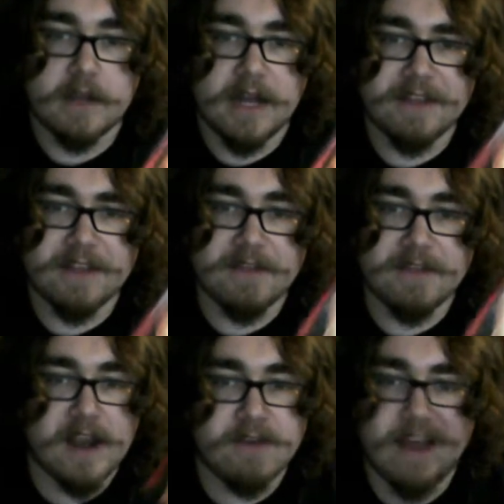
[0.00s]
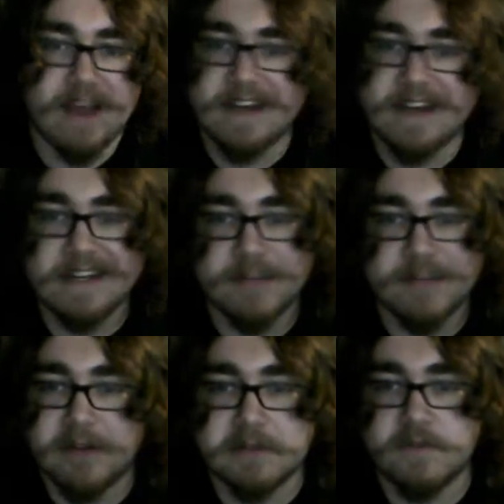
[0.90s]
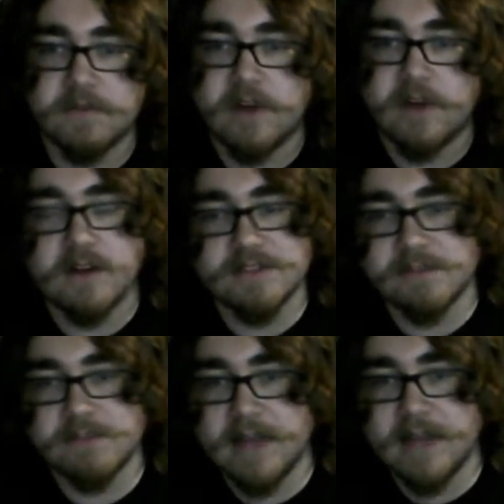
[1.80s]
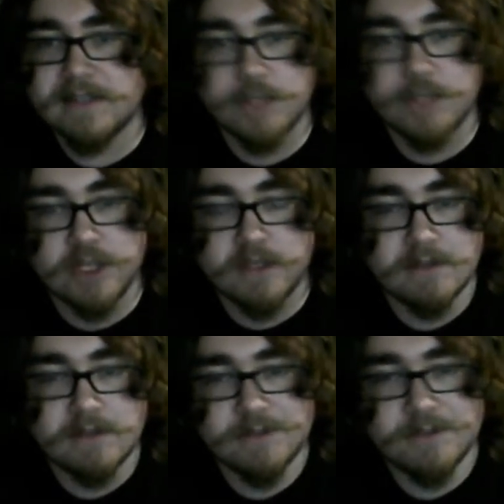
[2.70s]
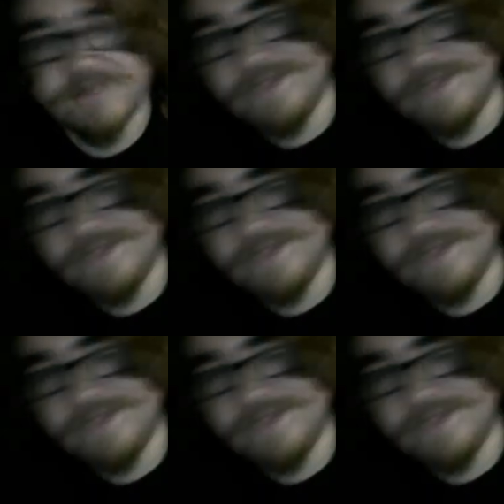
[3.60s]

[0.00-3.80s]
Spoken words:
I think if I ever had any complaint about this movie at all, there's some bad CG in it. Which, you